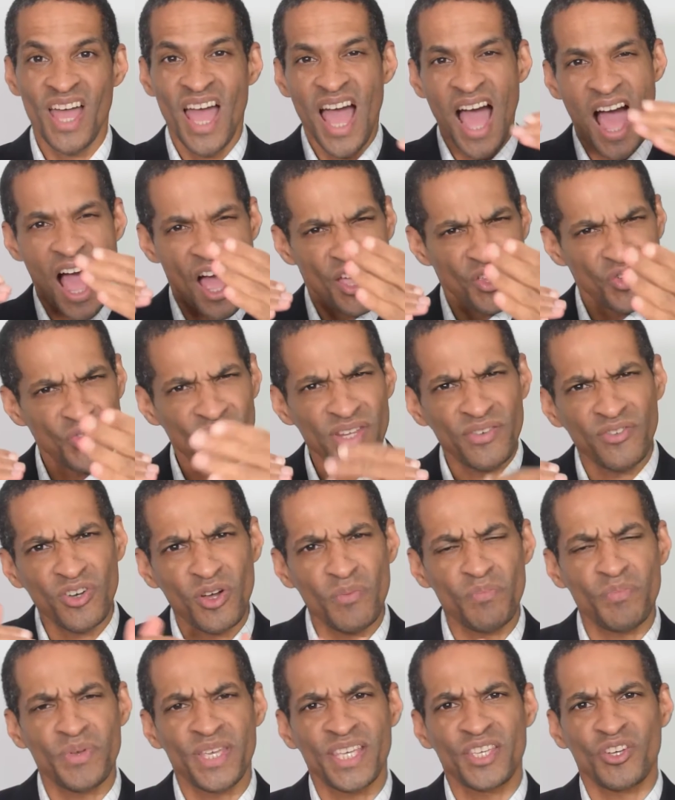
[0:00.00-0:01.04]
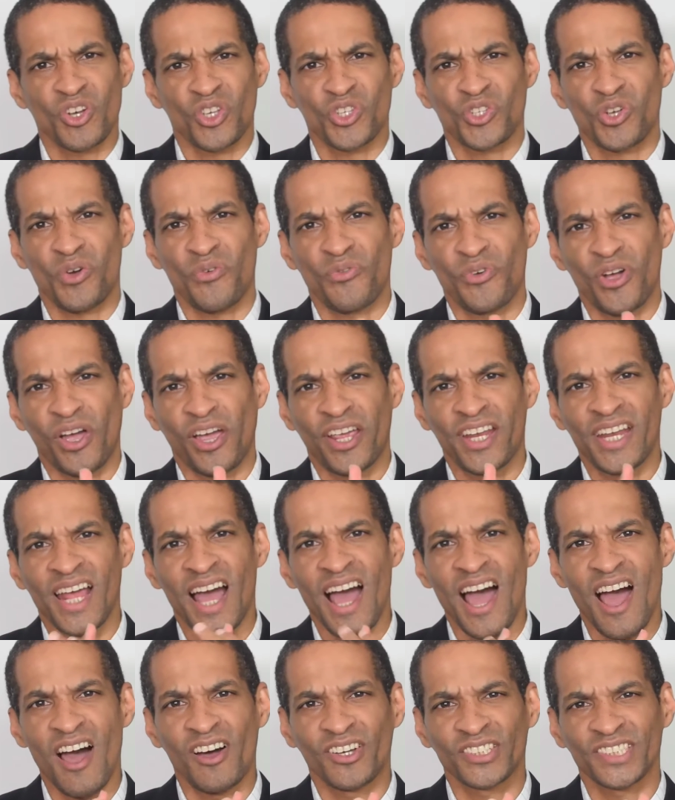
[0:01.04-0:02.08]
Are you developing your software
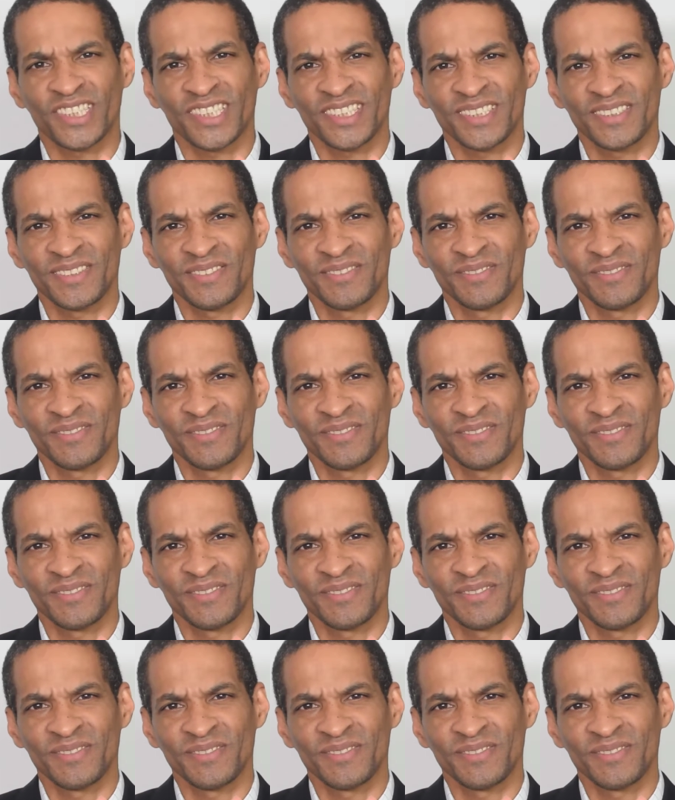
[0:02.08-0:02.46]
in-house?